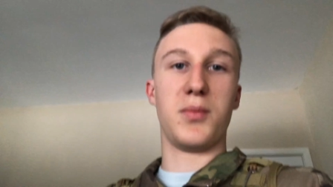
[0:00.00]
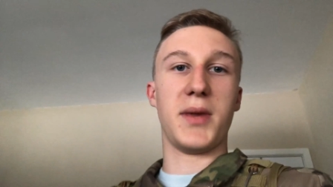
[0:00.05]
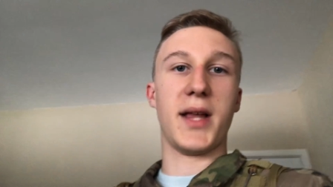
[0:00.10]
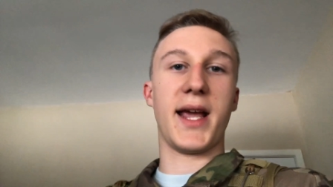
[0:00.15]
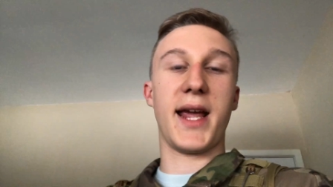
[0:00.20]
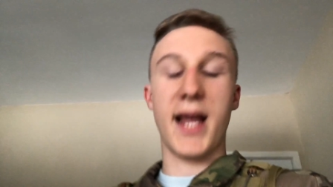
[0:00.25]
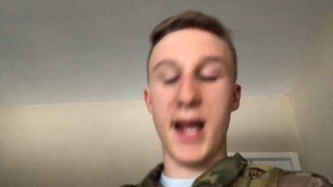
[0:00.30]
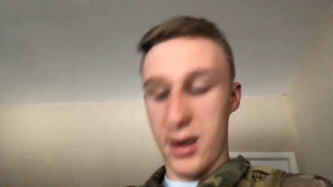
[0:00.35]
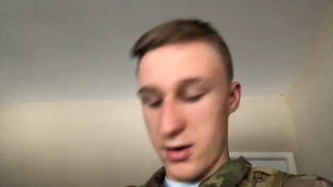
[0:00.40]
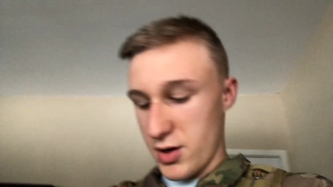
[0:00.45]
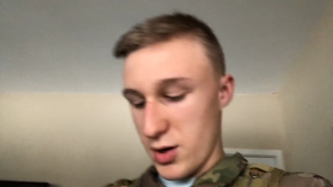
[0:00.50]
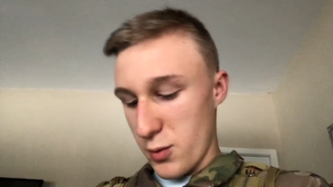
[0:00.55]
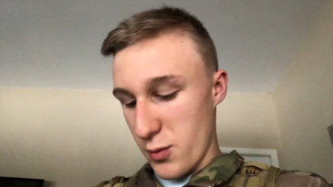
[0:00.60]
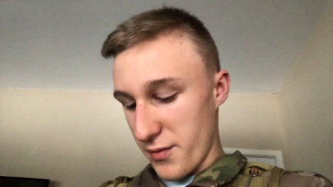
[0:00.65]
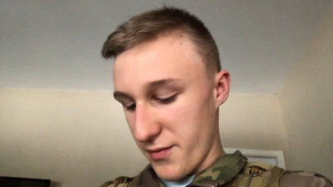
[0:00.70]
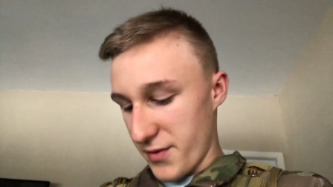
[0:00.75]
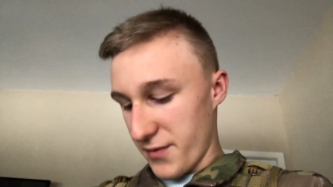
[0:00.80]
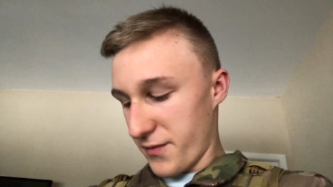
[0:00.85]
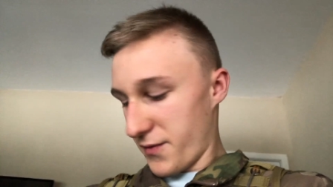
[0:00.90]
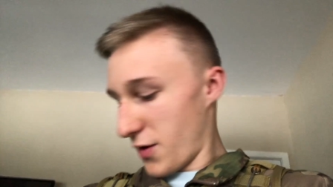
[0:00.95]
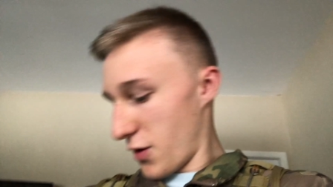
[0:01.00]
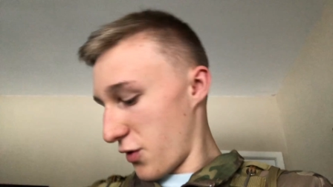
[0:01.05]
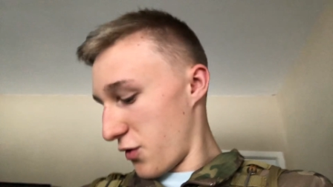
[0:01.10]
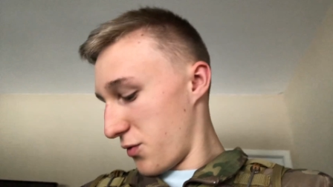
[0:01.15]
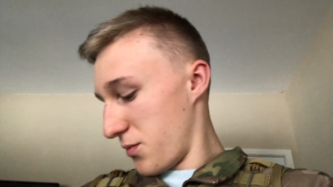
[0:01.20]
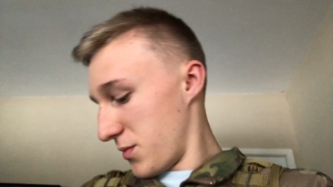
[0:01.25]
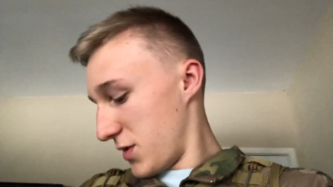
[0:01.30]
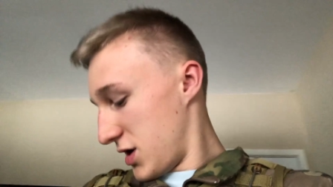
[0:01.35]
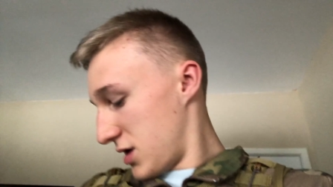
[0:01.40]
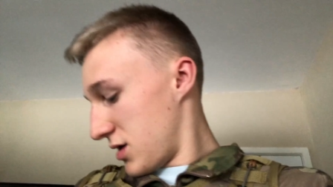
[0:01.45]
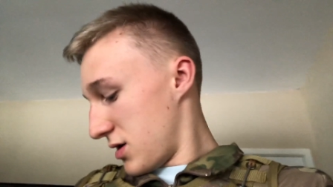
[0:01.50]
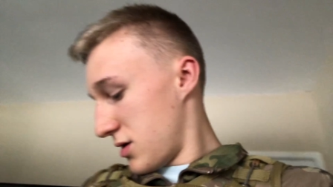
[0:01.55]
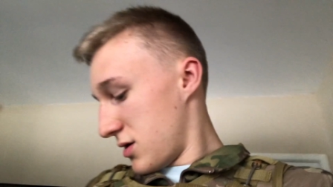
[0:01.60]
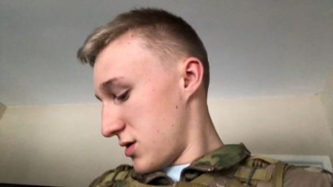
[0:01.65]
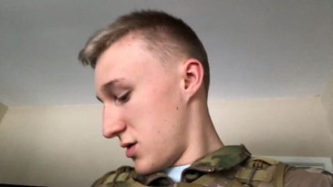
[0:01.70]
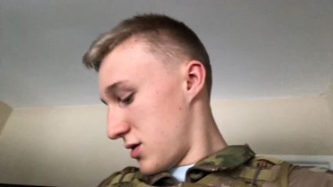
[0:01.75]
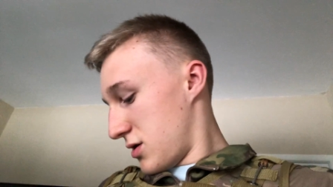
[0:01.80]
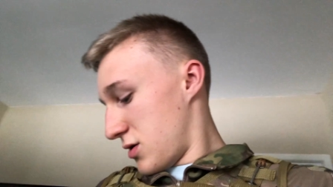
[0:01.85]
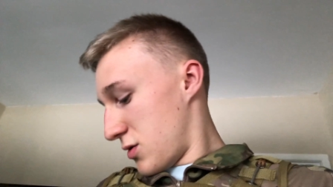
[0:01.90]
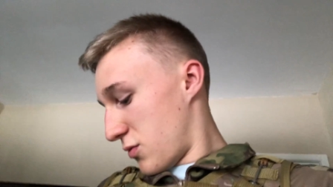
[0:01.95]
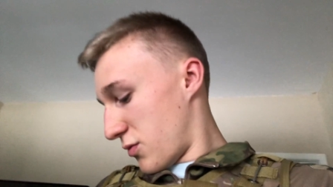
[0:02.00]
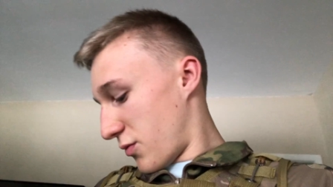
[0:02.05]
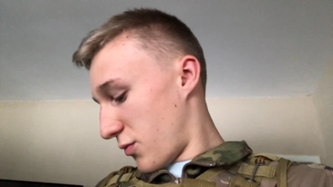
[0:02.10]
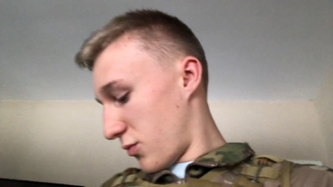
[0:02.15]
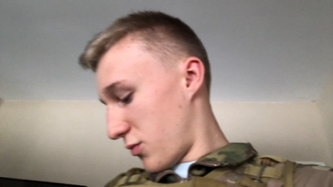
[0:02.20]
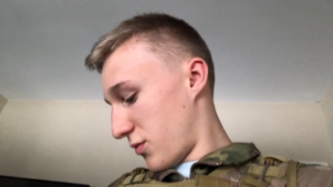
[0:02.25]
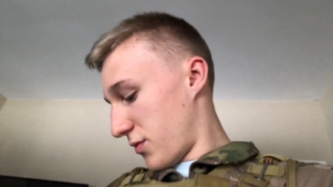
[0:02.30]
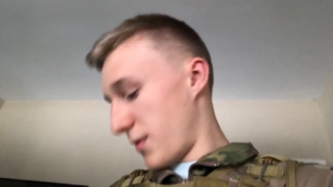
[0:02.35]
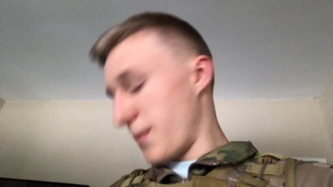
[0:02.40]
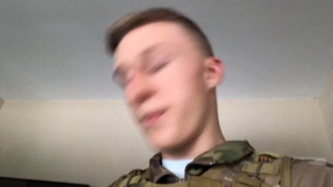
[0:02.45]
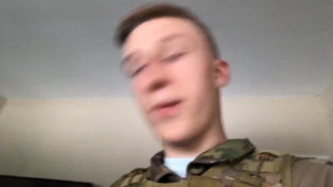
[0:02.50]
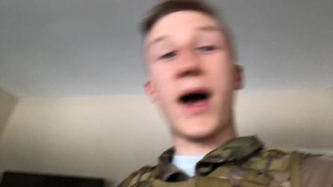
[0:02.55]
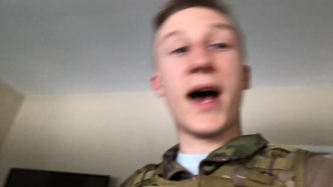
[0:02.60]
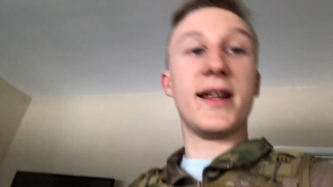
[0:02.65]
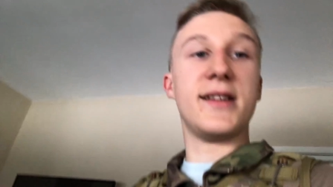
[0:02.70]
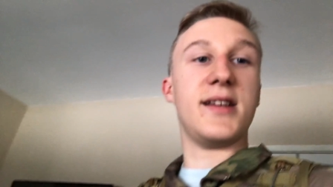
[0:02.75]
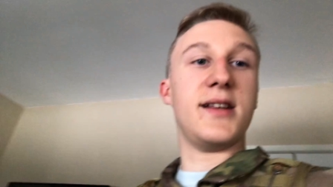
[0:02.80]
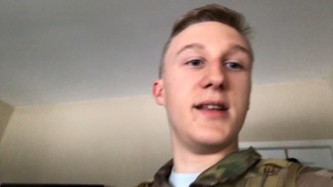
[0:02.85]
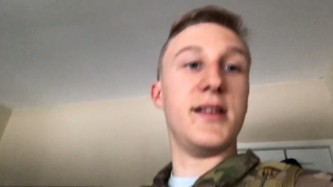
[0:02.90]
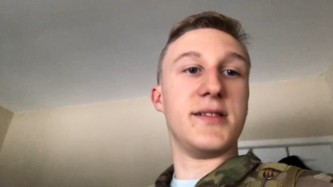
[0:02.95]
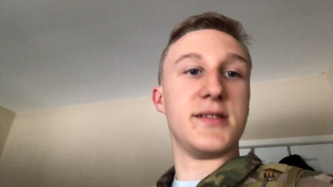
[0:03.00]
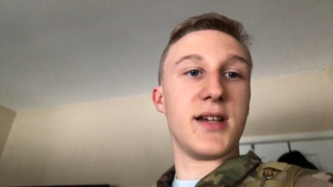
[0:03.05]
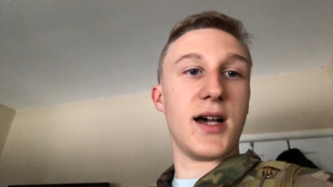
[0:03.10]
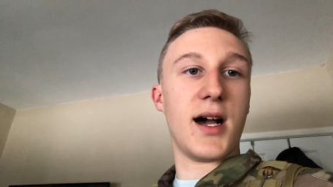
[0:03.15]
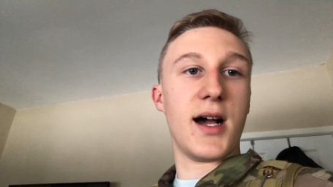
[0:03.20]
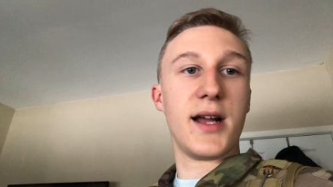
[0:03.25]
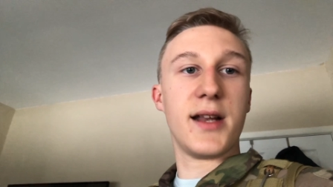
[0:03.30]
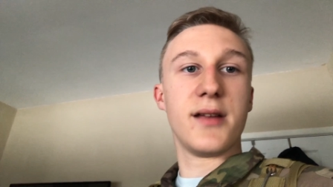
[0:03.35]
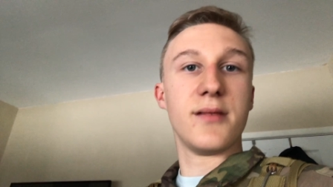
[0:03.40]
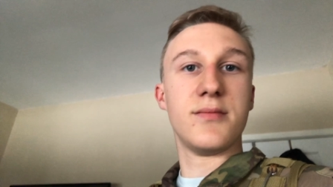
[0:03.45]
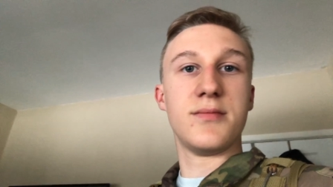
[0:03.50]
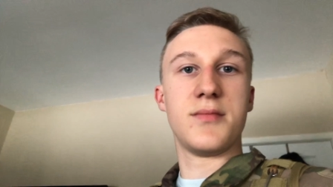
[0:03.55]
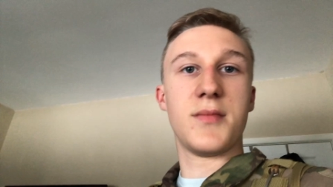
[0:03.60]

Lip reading: plate carrier with a foam padding inside.